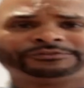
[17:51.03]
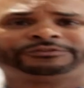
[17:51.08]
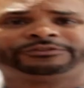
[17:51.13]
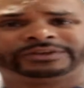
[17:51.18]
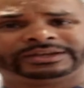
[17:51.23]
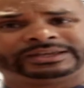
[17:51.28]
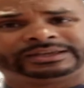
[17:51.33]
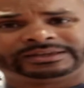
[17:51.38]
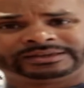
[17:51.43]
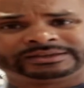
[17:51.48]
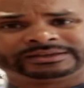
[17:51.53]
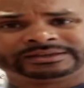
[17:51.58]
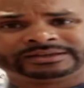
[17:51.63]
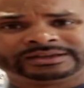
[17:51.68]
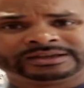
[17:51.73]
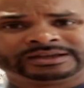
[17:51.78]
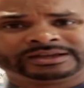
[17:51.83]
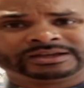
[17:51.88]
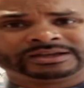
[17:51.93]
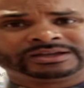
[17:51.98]
free.
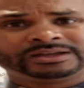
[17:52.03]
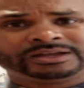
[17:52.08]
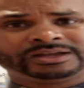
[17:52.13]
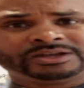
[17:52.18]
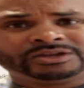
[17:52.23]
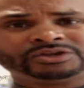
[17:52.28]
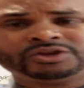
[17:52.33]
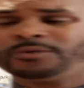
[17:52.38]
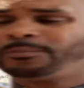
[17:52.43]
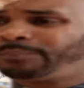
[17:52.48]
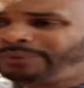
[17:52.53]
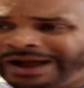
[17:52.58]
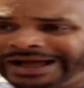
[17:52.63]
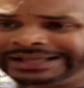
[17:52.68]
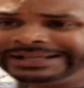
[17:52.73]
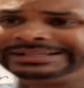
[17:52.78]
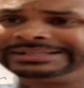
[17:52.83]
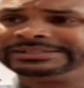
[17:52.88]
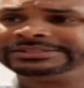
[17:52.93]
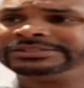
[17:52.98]
You
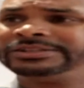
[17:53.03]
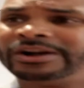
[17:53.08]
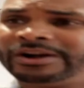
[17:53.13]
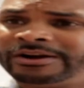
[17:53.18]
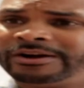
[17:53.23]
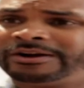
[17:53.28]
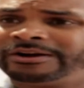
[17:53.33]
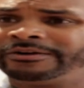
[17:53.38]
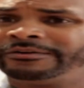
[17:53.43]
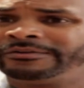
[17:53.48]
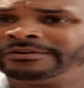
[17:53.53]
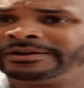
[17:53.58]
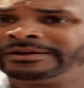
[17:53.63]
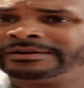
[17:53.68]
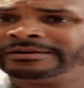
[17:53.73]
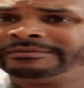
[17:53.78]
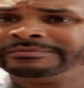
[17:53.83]
probably deserve